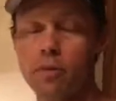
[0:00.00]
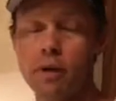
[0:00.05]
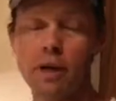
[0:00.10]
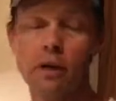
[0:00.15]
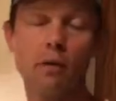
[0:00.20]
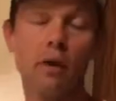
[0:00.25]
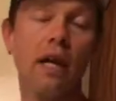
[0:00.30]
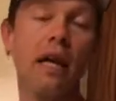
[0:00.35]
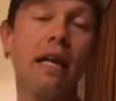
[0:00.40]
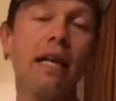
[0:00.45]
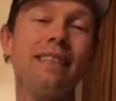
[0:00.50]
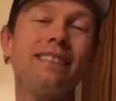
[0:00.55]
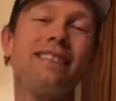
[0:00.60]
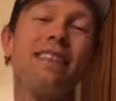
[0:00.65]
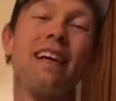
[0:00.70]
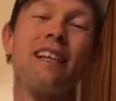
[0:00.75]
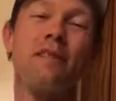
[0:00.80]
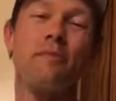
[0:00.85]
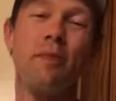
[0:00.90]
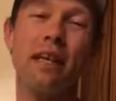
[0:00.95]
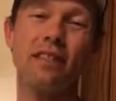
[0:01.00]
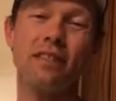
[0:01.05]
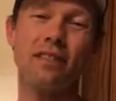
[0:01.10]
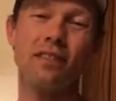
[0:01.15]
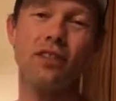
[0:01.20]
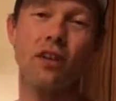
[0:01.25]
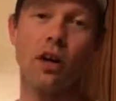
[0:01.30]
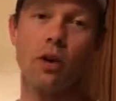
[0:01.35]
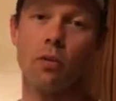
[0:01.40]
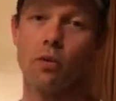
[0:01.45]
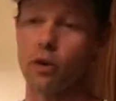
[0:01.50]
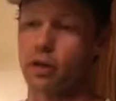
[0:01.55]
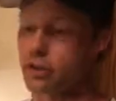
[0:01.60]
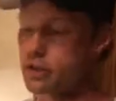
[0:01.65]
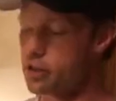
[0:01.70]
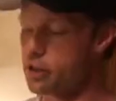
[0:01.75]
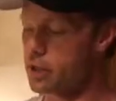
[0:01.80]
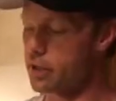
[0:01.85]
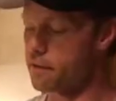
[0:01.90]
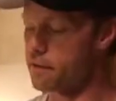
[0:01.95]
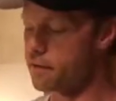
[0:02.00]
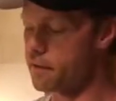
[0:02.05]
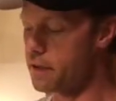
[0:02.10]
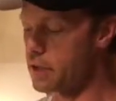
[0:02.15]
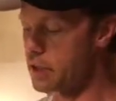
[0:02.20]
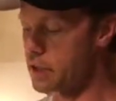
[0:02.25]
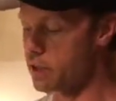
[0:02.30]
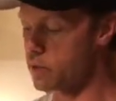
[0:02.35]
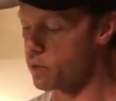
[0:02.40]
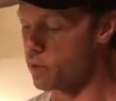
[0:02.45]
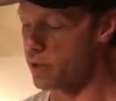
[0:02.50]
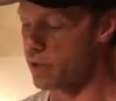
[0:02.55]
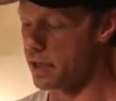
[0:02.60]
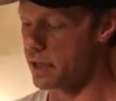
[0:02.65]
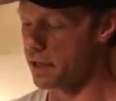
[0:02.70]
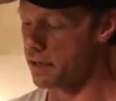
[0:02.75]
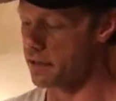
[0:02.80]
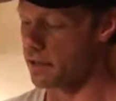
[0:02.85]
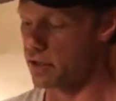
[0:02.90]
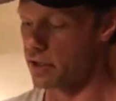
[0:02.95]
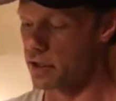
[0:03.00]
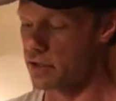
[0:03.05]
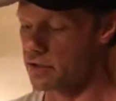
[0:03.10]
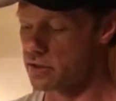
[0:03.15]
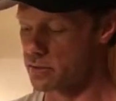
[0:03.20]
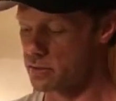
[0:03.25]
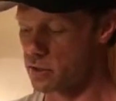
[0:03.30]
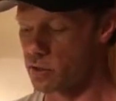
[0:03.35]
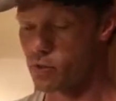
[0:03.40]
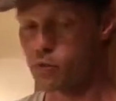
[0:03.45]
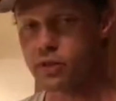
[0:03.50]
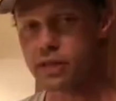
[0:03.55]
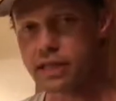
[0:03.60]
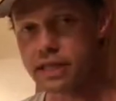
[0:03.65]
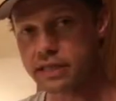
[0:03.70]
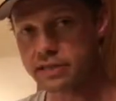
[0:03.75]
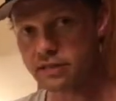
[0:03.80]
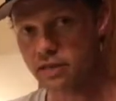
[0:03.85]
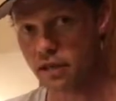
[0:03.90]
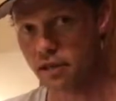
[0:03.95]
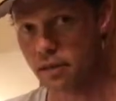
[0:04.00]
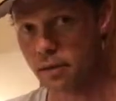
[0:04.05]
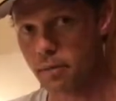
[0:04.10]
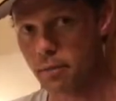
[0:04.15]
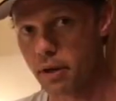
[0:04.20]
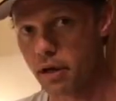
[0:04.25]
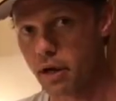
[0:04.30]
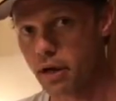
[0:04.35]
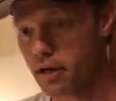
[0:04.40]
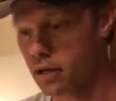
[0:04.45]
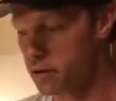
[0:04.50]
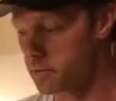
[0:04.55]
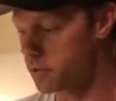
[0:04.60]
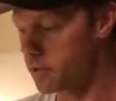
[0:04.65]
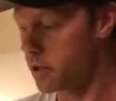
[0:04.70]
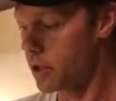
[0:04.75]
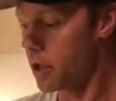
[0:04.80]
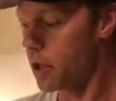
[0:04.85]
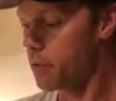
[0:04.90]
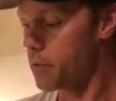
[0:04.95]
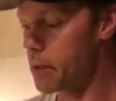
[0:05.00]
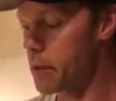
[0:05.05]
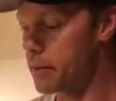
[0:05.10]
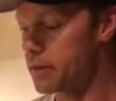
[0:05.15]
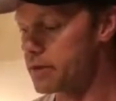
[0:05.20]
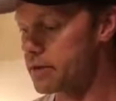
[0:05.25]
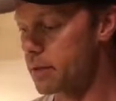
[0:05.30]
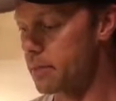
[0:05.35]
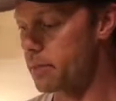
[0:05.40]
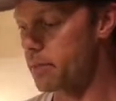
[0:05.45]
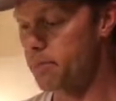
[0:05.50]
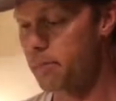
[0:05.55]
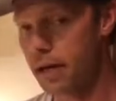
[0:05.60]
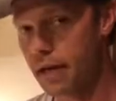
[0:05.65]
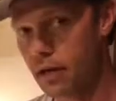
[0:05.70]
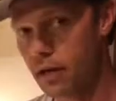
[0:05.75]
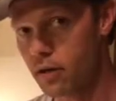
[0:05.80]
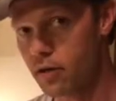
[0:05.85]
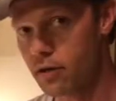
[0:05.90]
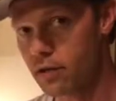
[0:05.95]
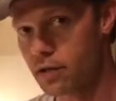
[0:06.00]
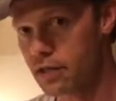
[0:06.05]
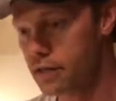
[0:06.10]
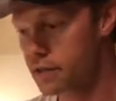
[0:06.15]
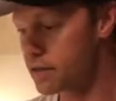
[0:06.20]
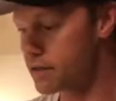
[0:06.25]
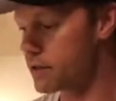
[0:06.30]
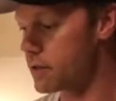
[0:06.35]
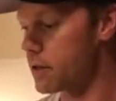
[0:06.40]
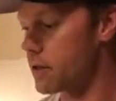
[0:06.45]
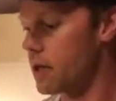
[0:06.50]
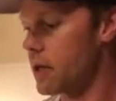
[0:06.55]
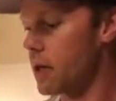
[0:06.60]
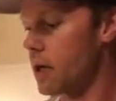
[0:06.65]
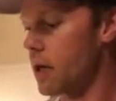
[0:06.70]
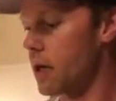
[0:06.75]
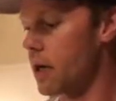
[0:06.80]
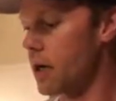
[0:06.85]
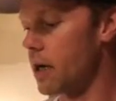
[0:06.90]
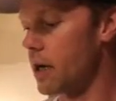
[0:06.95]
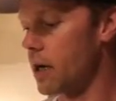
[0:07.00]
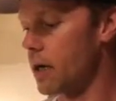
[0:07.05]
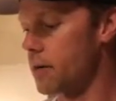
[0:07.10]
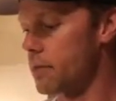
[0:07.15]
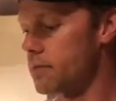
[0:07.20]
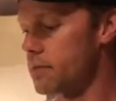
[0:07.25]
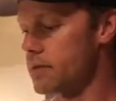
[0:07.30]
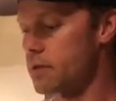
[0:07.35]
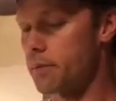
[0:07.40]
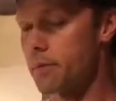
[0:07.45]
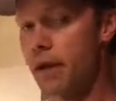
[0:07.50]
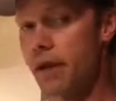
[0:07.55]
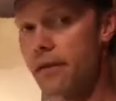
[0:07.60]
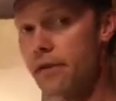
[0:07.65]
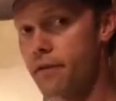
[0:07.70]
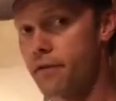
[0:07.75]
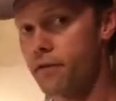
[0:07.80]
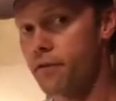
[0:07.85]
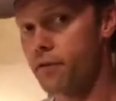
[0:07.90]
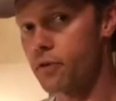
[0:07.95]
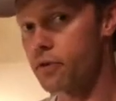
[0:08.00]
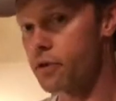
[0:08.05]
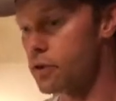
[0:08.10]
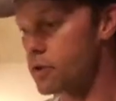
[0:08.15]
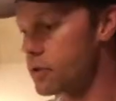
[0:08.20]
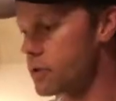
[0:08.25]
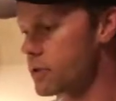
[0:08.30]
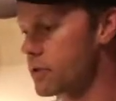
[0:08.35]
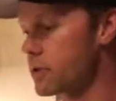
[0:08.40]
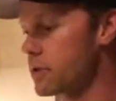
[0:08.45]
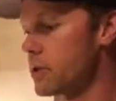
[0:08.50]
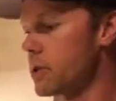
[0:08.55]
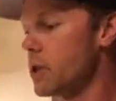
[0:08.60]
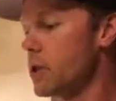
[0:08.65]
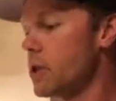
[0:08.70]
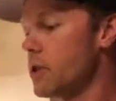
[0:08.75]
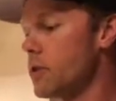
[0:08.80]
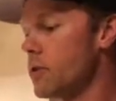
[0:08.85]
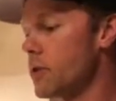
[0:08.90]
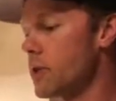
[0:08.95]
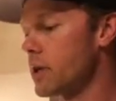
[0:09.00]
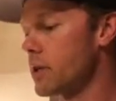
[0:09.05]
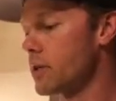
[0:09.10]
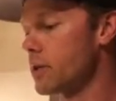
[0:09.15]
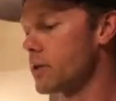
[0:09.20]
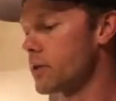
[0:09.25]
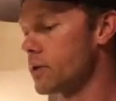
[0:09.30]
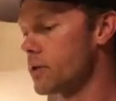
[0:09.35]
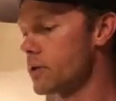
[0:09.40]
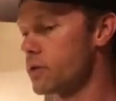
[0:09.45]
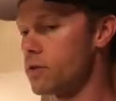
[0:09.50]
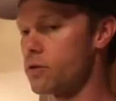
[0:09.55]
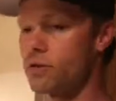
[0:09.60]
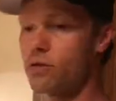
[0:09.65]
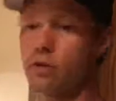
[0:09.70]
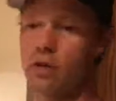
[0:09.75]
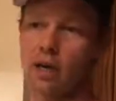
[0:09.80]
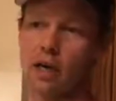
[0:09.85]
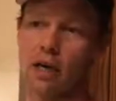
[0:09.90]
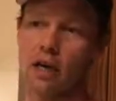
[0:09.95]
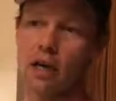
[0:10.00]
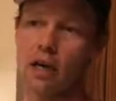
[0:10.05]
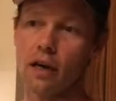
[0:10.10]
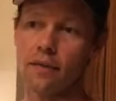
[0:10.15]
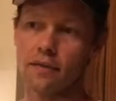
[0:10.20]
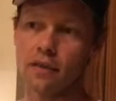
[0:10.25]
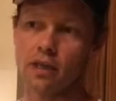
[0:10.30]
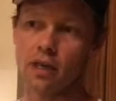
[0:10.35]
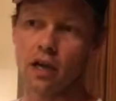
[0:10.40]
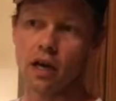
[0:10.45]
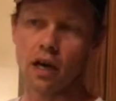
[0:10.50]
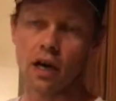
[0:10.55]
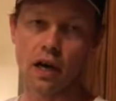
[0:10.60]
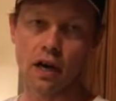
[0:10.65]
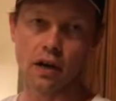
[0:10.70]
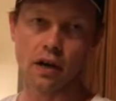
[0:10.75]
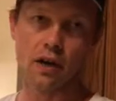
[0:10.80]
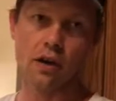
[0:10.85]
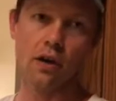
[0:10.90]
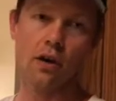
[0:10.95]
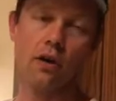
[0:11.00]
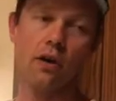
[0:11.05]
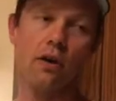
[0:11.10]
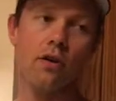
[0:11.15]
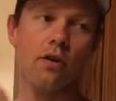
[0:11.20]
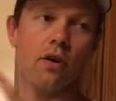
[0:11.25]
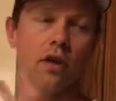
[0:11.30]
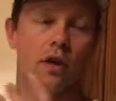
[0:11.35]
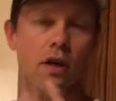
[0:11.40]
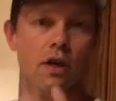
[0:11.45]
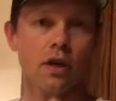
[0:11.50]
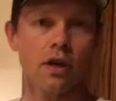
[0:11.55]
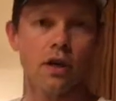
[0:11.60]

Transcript: but any size mason jar works. You're gonna fill it with, some greens on the bottom, maybe some berries, some other fruits. You can do avocado,